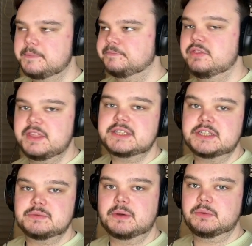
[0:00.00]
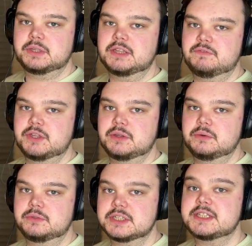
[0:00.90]
This is what will give
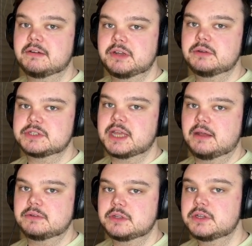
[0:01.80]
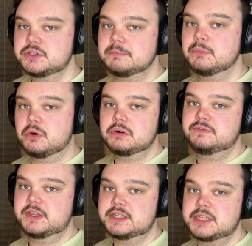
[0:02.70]
you the stereo sound. So more
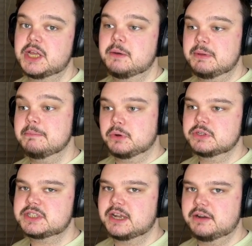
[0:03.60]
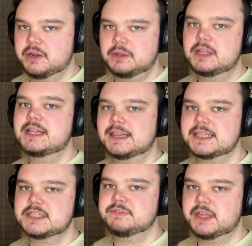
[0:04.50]
of this, it'll be more stereo,
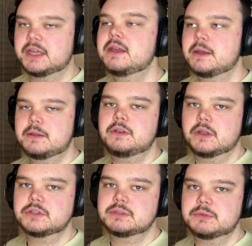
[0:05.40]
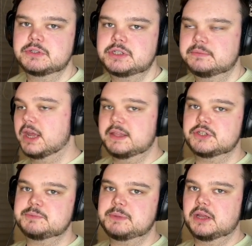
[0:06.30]
less of it, not so much. And then
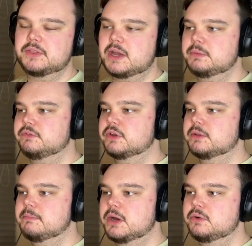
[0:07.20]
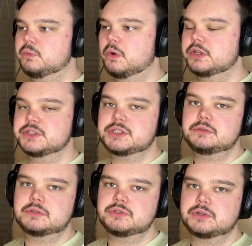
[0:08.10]
just below that, we've got the mode 1 and 2
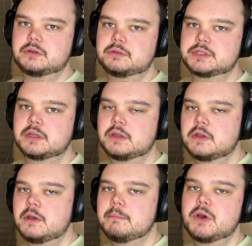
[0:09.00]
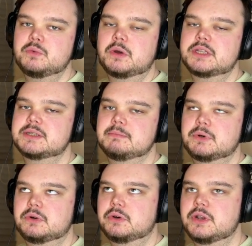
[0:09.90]
controls. Mode 1 is a
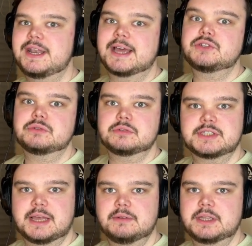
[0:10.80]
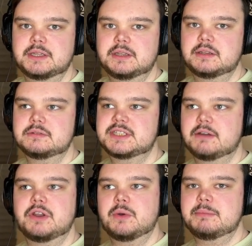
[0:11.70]
more natural sounding
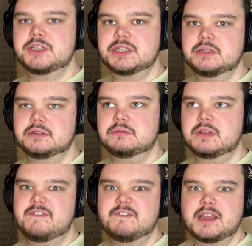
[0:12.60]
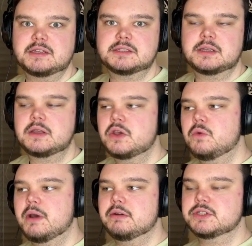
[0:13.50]
stereo imaging effect,
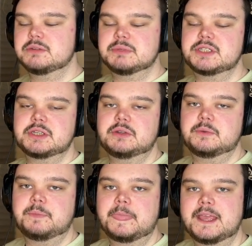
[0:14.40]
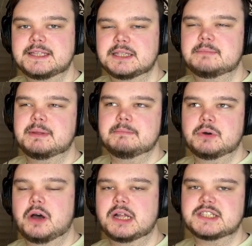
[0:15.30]
whereas number 2 is a little bit
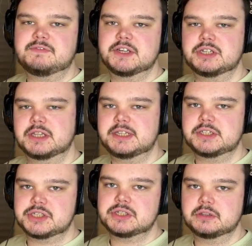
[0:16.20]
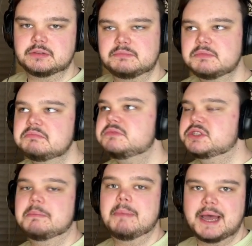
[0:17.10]
more artificial and digital
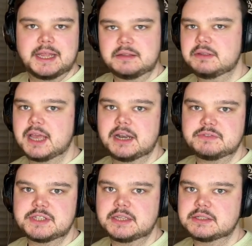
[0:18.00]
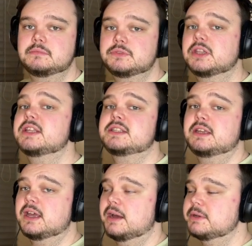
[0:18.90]
to my kind of taste. So let's
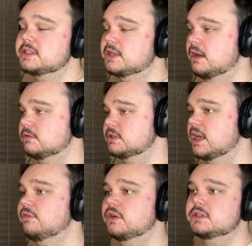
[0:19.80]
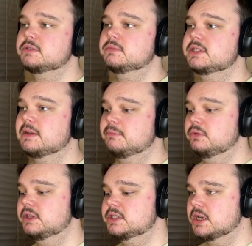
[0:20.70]
hear how it sounds. I've got some sample
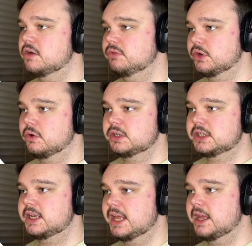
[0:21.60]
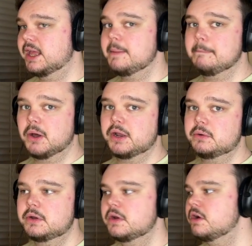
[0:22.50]
guitar recorded in here in mono
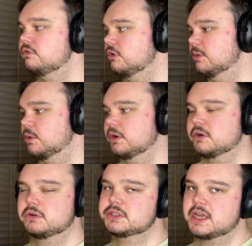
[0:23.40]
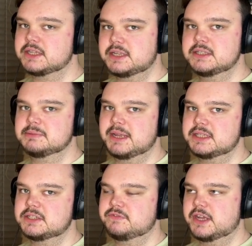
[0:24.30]
through my quad cortex into my
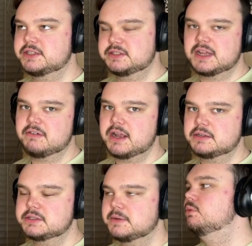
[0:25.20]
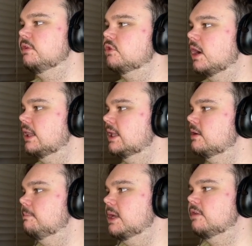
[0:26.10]
interface direct. We've got a little
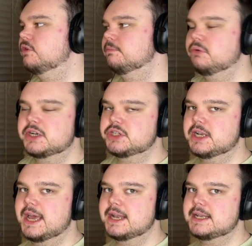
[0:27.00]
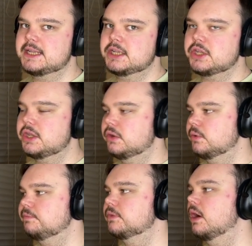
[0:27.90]
bit of compression and
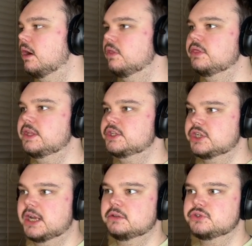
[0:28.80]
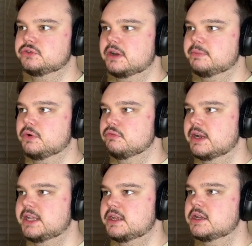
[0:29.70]
EQ on the channel strip
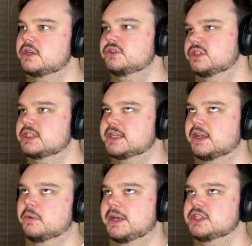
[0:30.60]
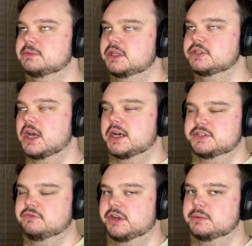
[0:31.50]
already, just to take away some of those
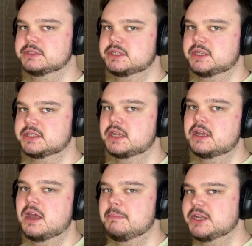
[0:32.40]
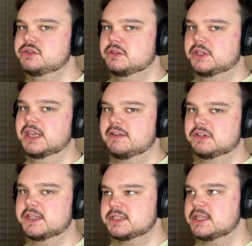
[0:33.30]
harsher frequencies and make sure that the
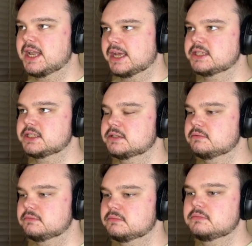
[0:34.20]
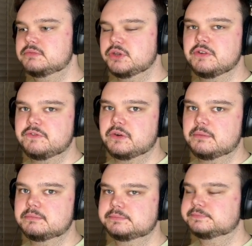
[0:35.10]
level is nice and
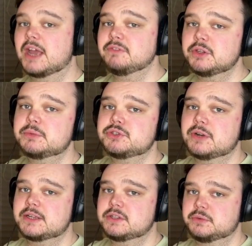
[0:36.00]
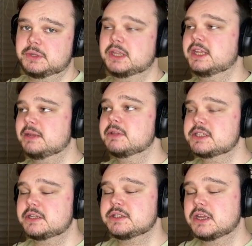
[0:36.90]
uniform. I've looped the track so that we can keep
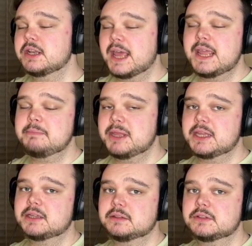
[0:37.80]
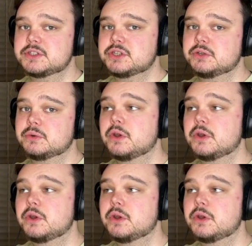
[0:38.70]
listening and A-Bing the two